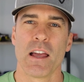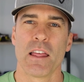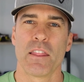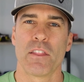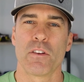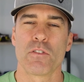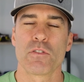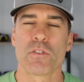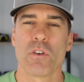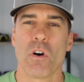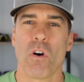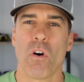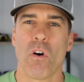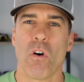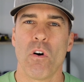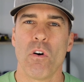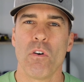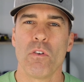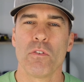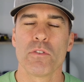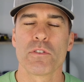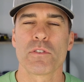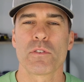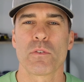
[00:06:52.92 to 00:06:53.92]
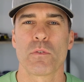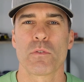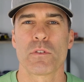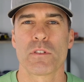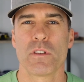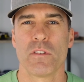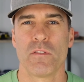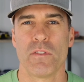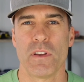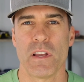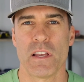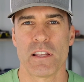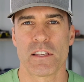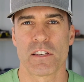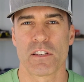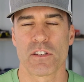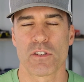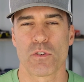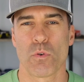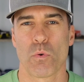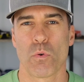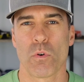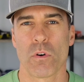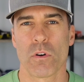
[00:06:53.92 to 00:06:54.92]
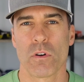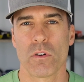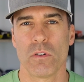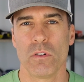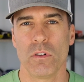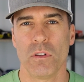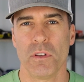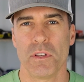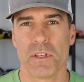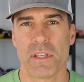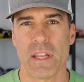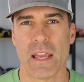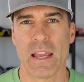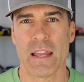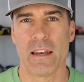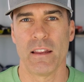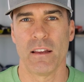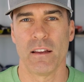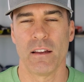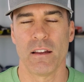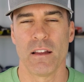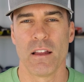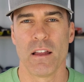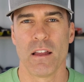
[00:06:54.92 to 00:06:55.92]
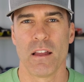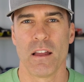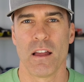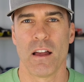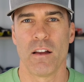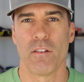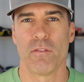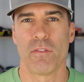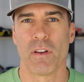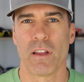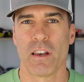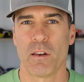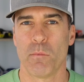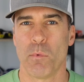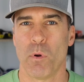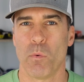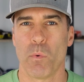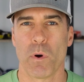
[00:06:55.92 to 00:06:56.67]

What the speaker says: there's all sorts of historical data available,